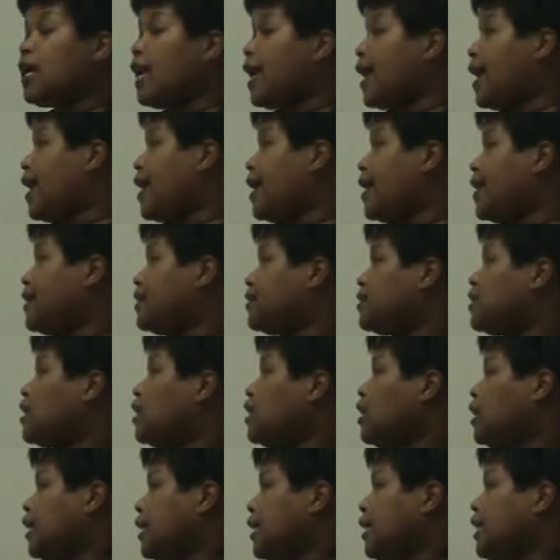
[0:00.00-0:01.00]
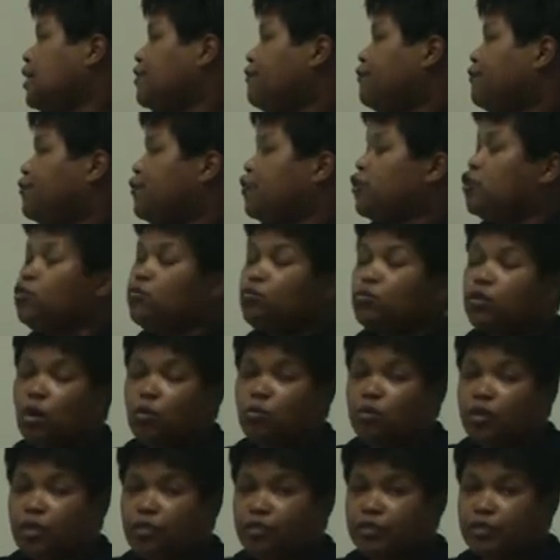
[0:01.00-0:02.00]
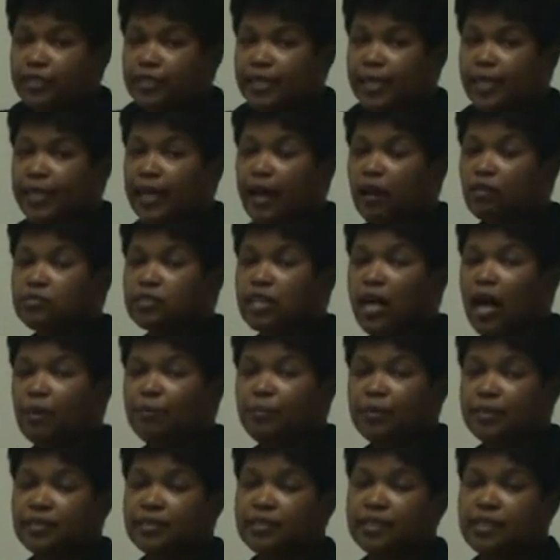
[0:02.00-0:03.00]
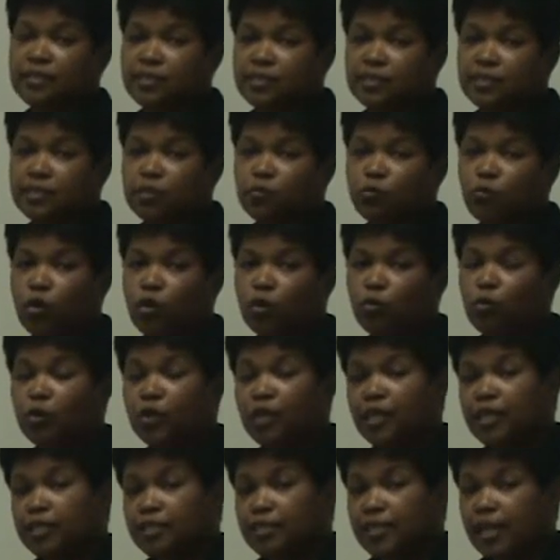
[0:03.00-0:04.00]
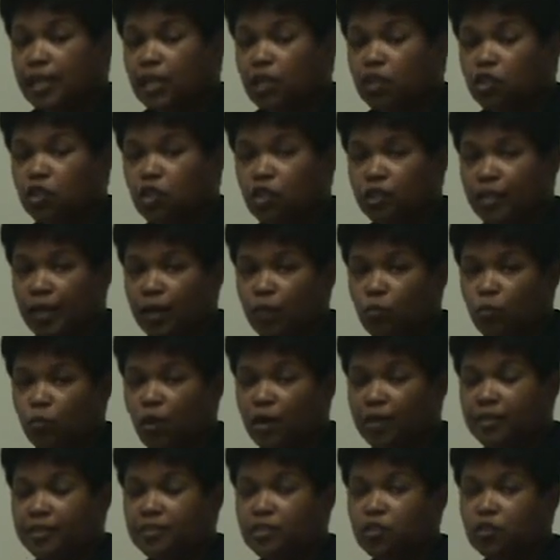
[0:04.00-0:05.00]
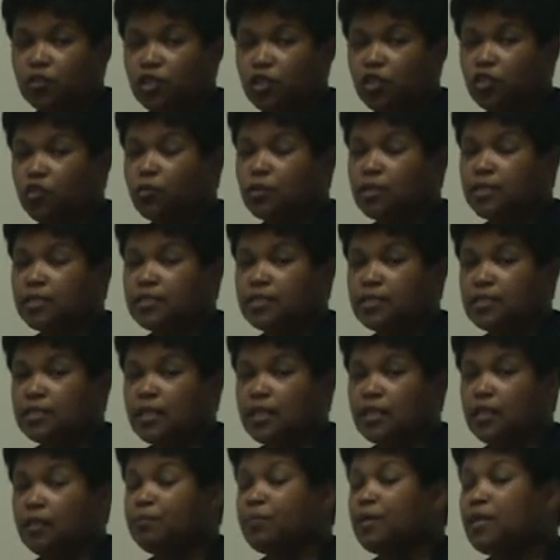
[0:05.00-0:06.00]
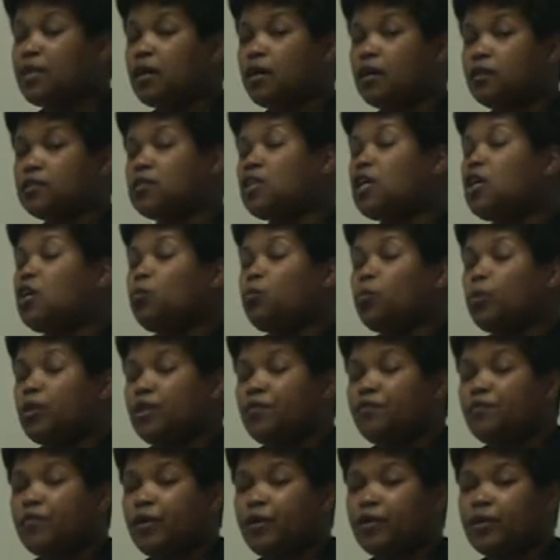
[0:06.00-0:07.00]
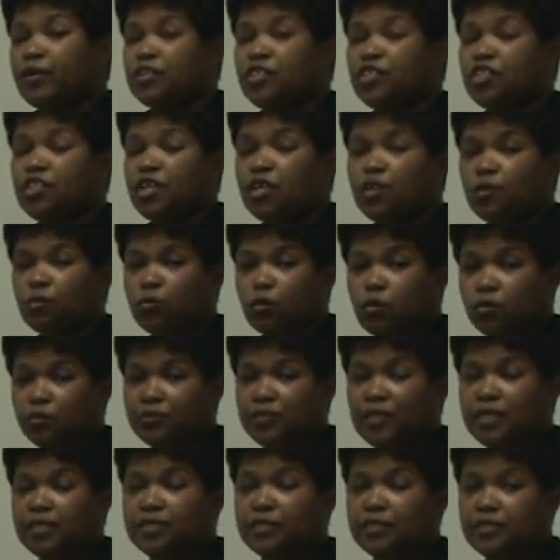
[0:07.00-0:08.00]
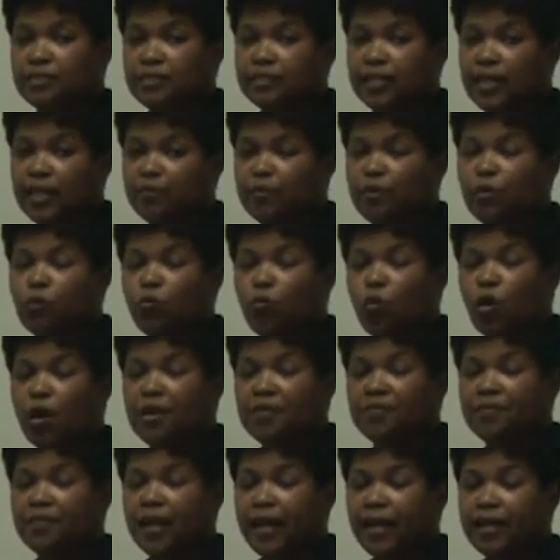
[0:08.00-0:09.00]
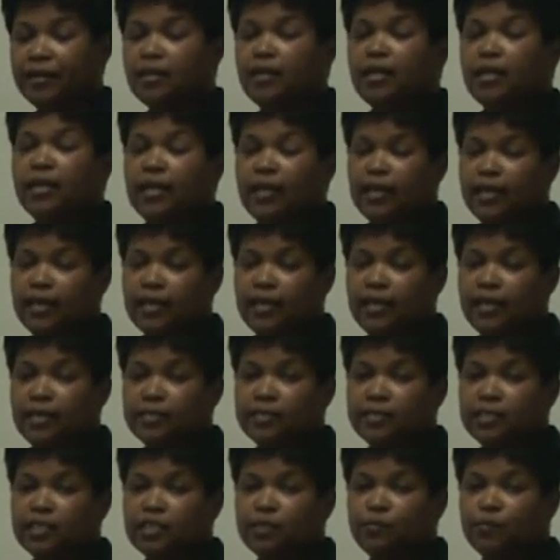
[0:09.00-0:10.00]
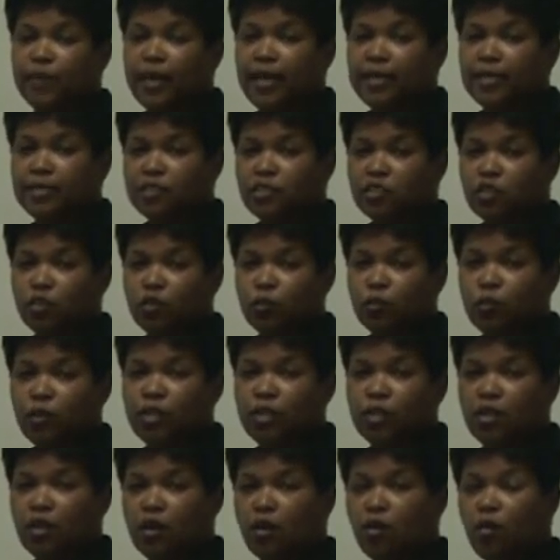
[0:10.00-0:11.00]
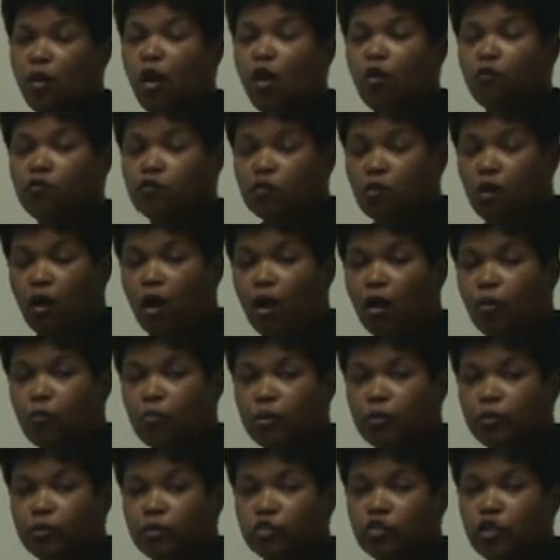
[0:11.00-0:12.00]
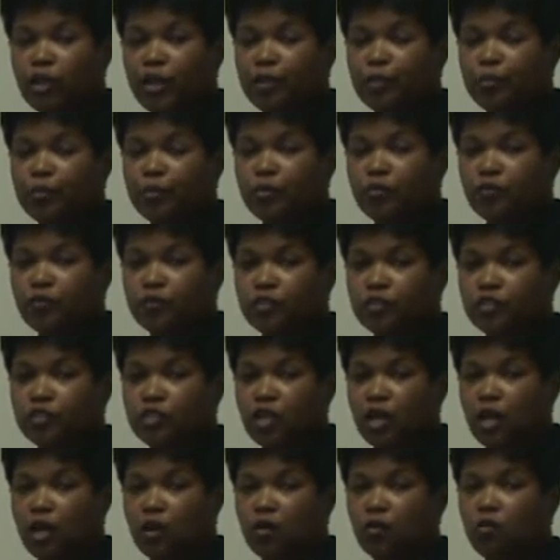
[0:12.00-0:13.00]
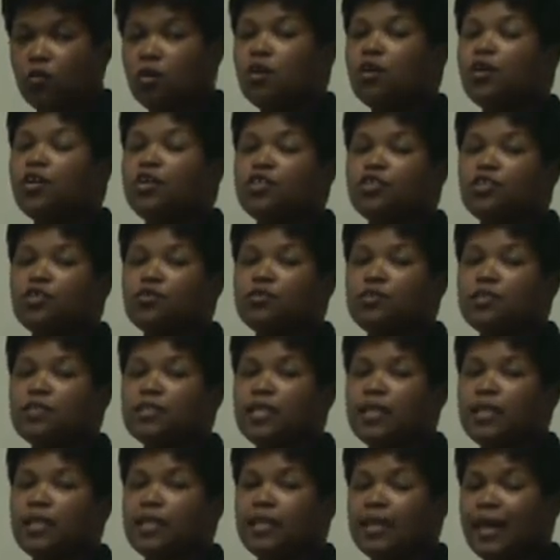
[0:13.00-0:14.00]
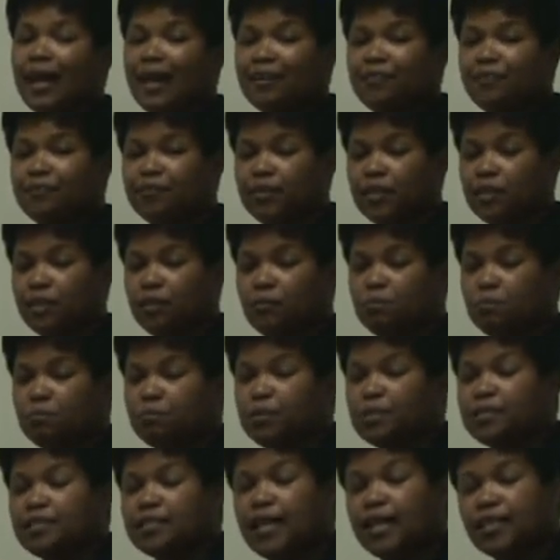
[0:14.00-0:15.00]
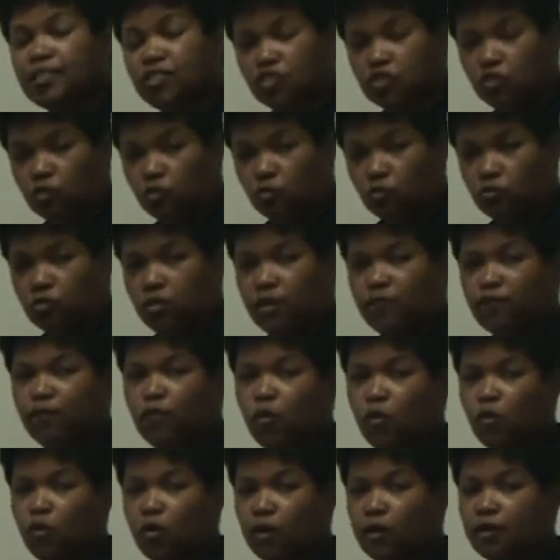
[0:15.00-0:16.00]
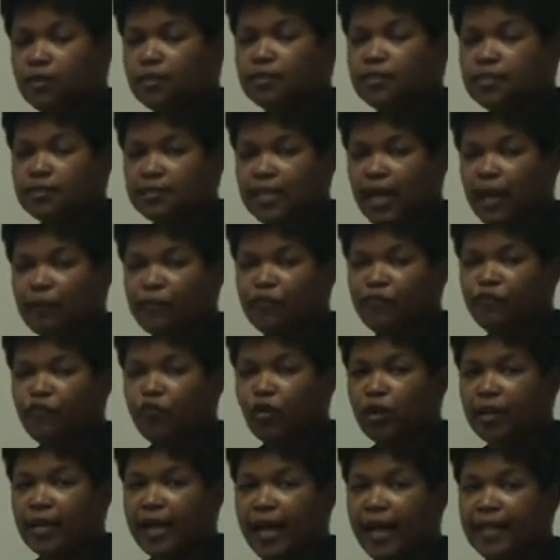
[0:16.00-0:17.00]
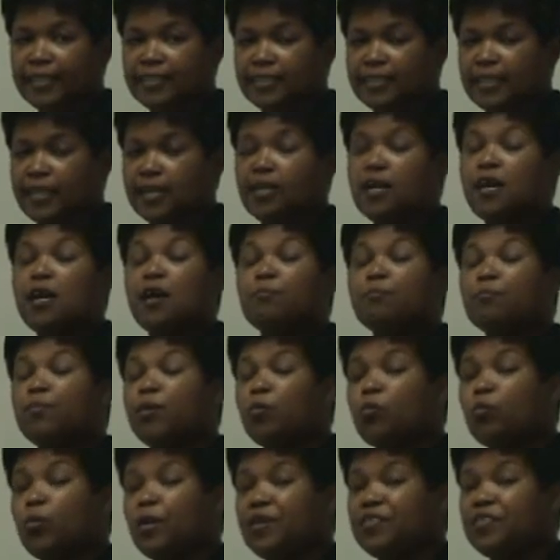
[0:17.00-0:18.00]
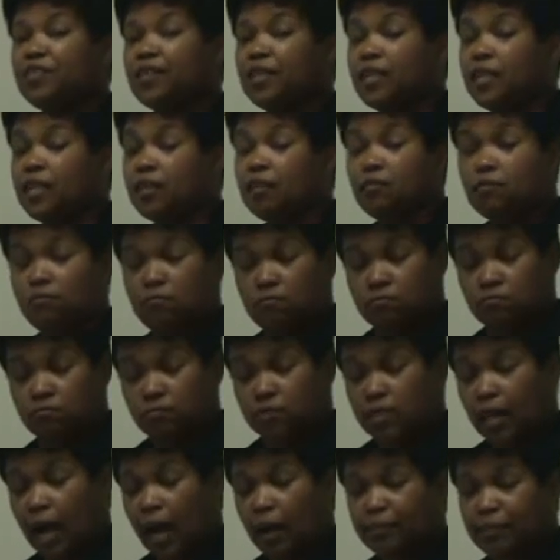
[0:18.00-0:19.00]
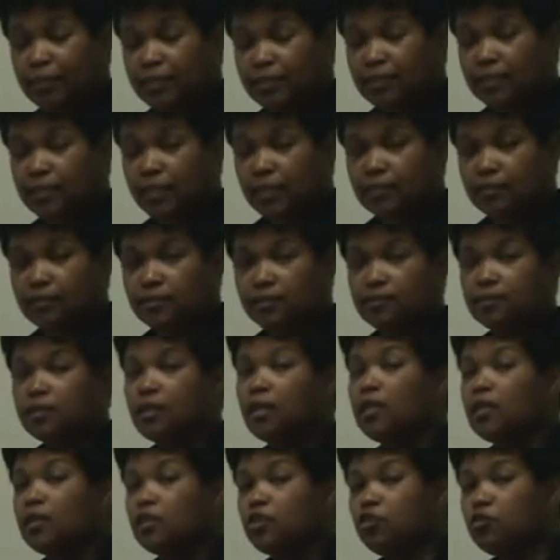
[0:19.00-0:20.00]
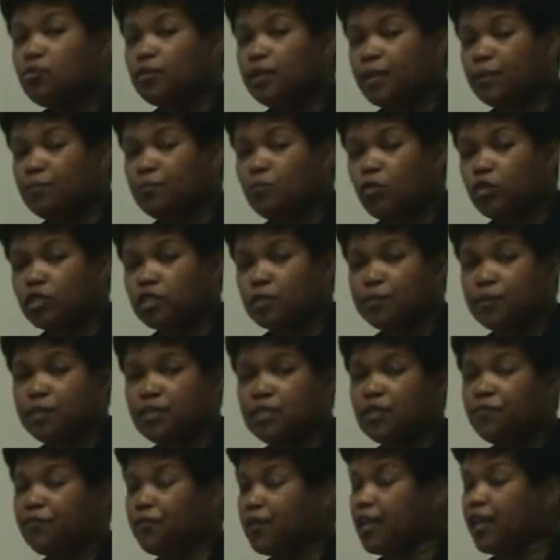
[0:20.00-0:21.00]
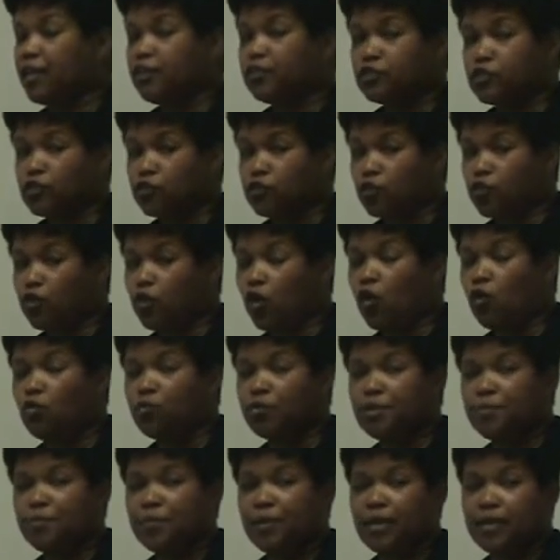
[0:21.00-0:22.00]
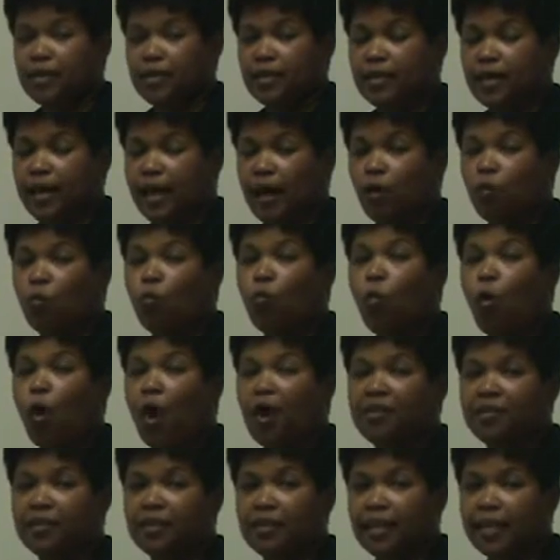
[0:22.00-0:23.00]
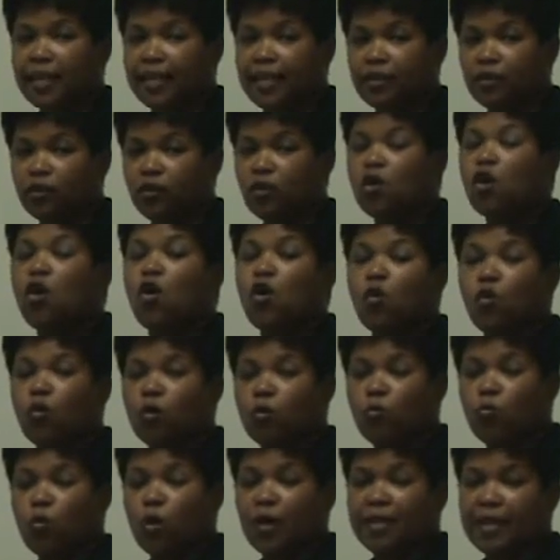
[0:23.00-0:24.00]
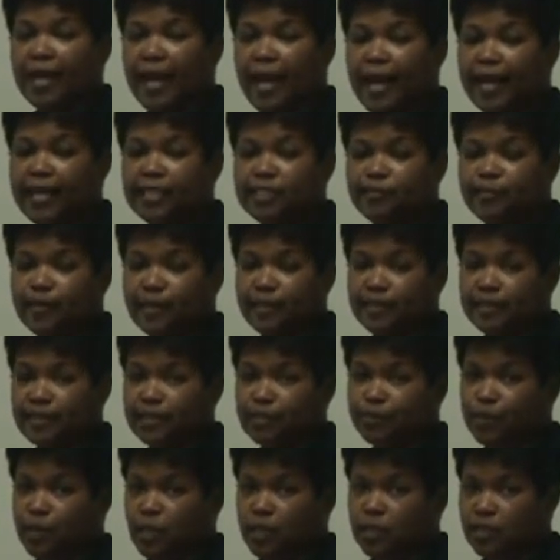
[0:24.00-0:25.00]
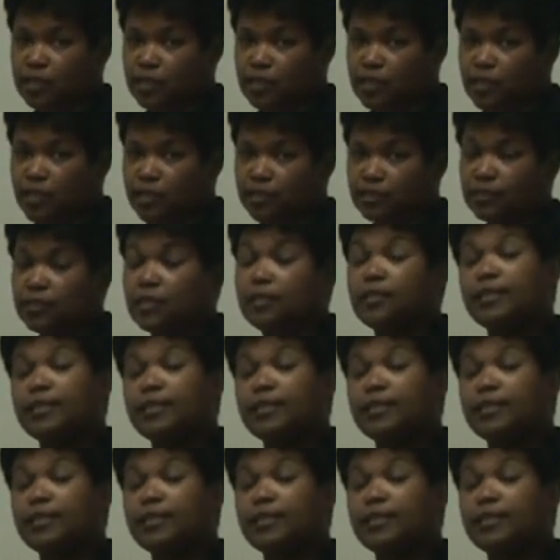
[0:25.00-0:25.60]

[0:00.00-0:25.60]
And if you don't understand how topic sentences work, we're going to take a look at one so that you can see, because with a very general thesis statement, one that is expanded so that we know overall what we're trying to prove or show, you see kind of the potential for this type of forecasting. But with the topic sentence, you get more specific, and so you're only picking out one layer or one aspect that's being discussed.